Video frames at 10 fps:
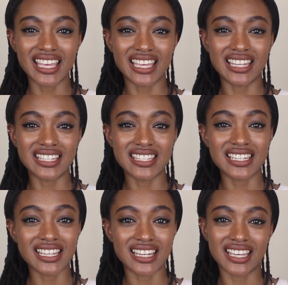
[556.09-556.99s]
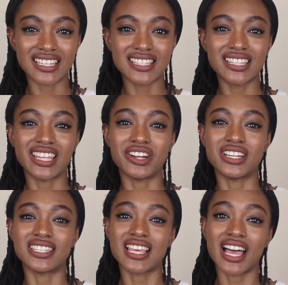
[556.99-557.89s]
in sickness, there
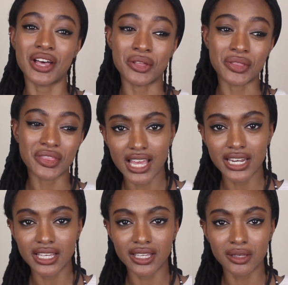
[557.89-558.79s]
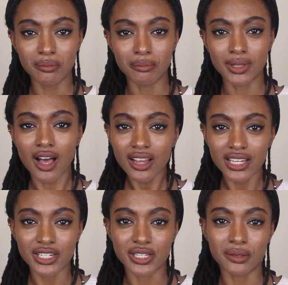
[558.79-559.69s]
is health. Any
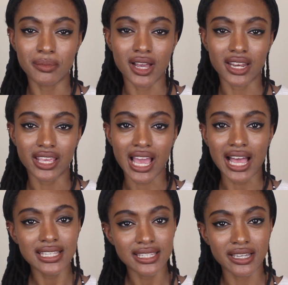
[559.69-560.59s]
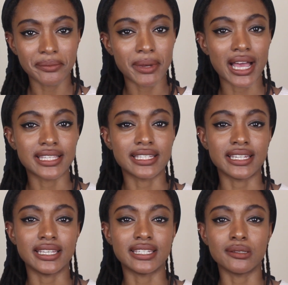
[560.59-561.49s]
blockage in the body has the
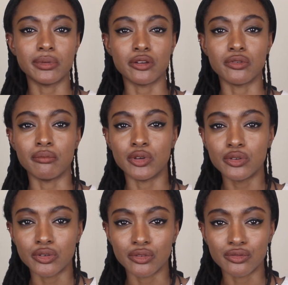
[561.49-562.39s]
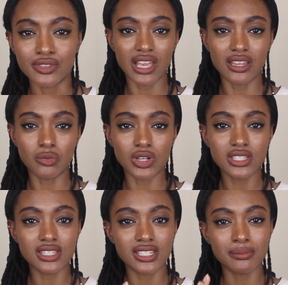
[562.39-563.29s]
capacity to be removed. And
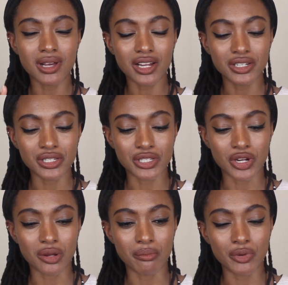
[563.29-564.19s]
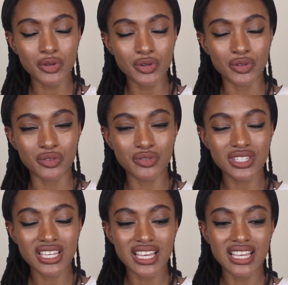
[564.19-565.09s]
once these blockages are
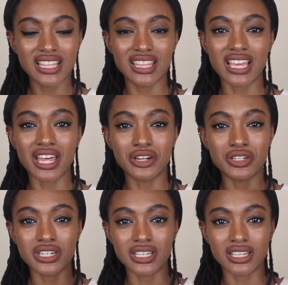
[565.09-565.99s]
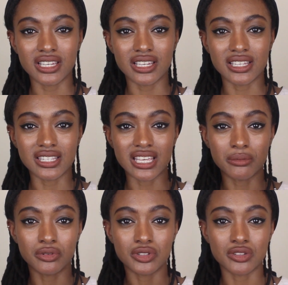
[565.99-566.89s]
removed, the energy is
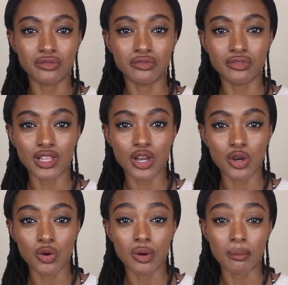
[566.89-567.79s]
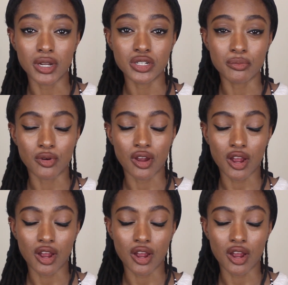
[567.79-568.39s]
able to flow much more